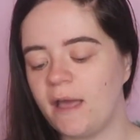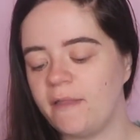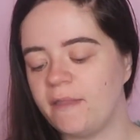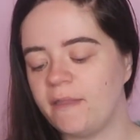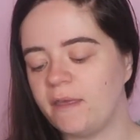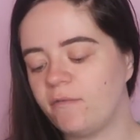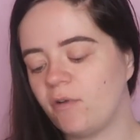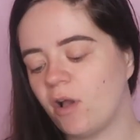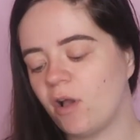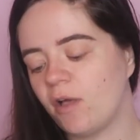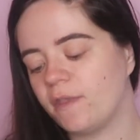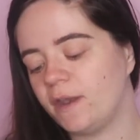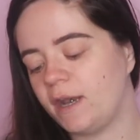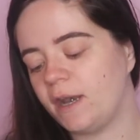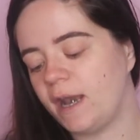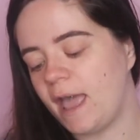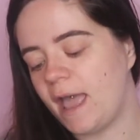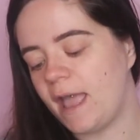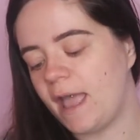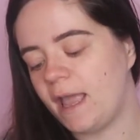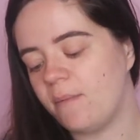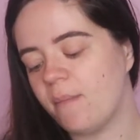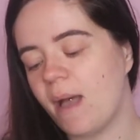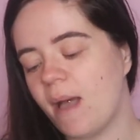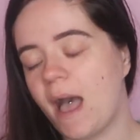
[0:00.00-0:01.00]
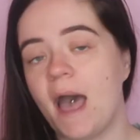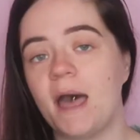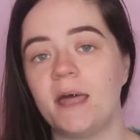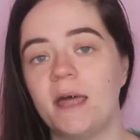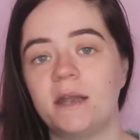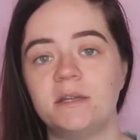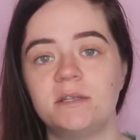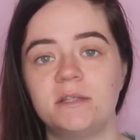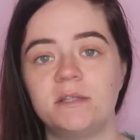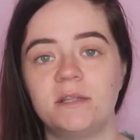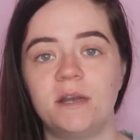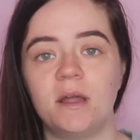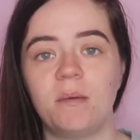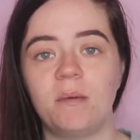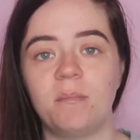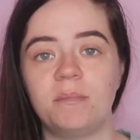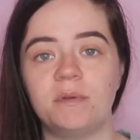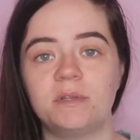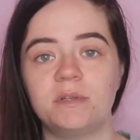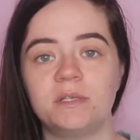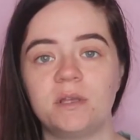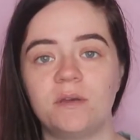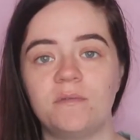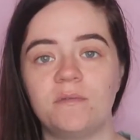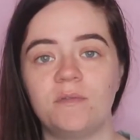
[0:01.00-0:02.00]
and they've got the name and the
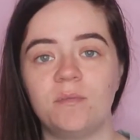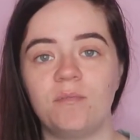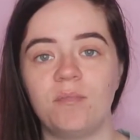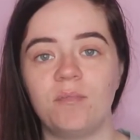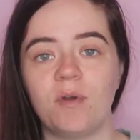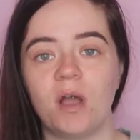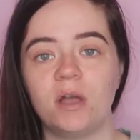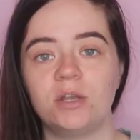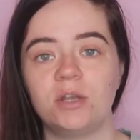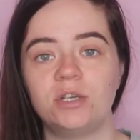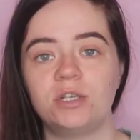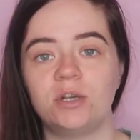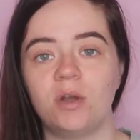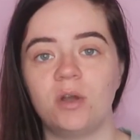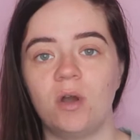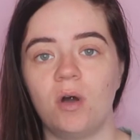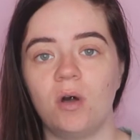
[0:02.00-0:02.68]
numbers of the brush